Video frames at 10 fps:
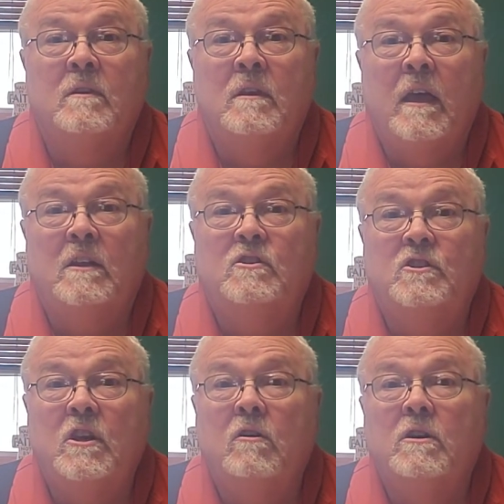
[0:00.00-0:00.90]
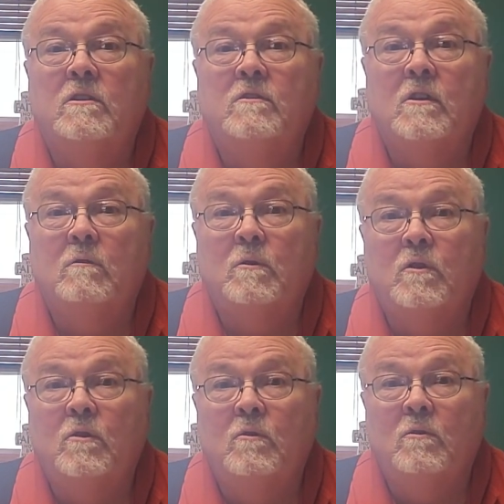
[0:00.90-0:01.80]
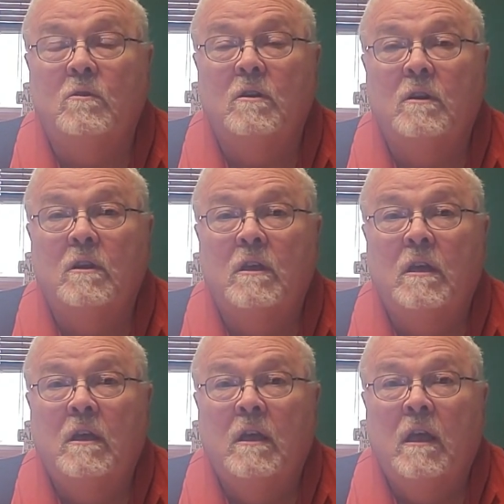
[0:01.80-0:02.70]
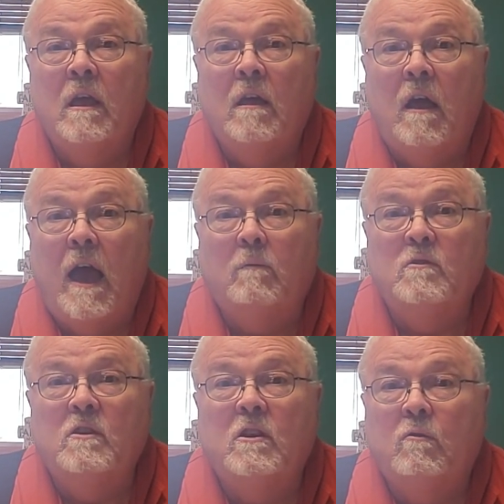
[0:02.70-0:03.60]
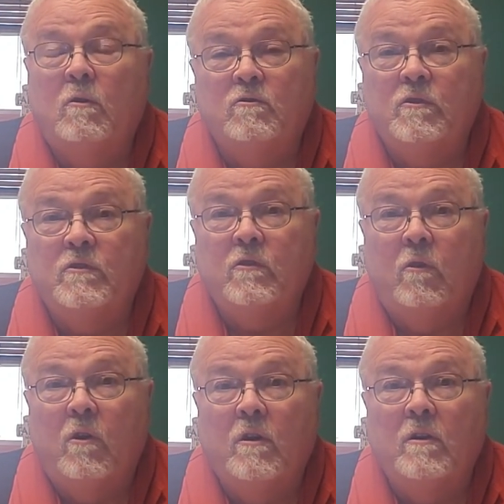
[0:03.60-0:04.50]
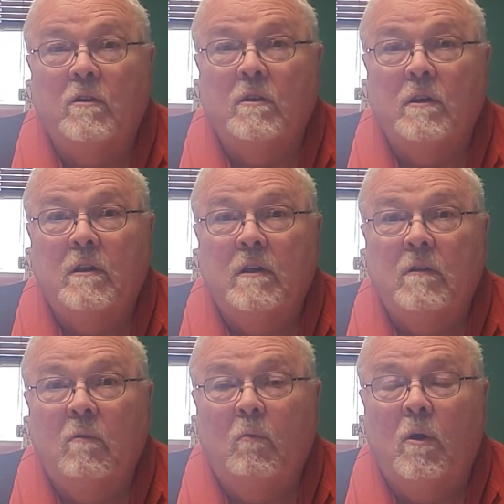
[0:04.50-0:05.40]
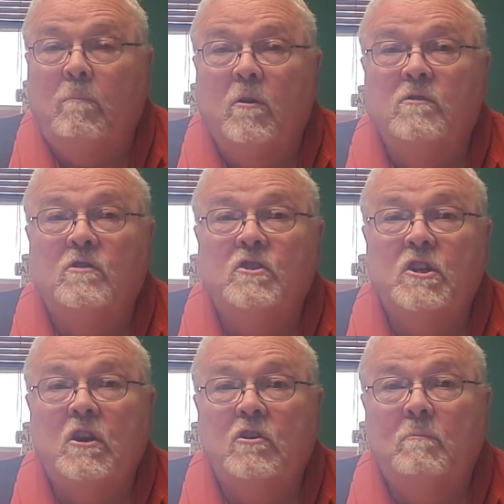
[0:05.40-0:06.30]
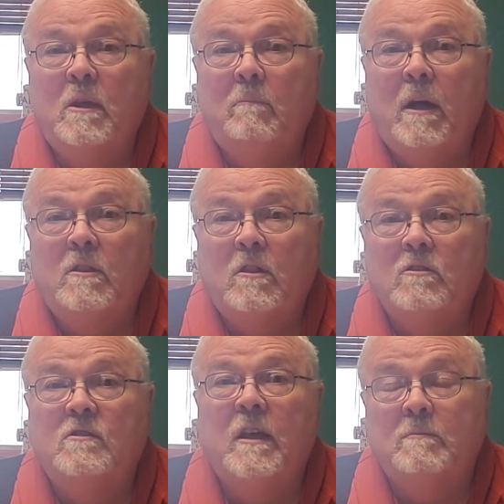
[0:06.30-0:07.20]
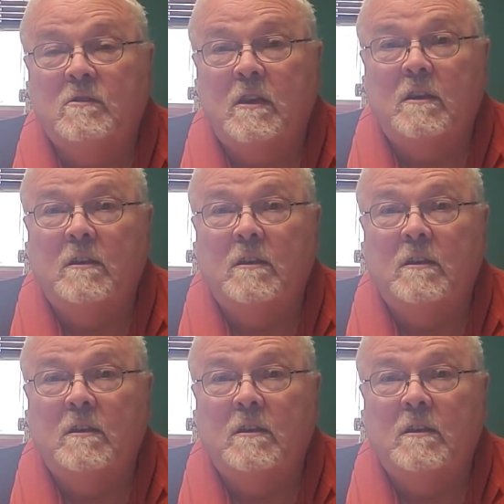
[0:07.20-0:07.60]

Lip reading: and share a concern with you. I was in a grocery store where a person shared to me about their stepson,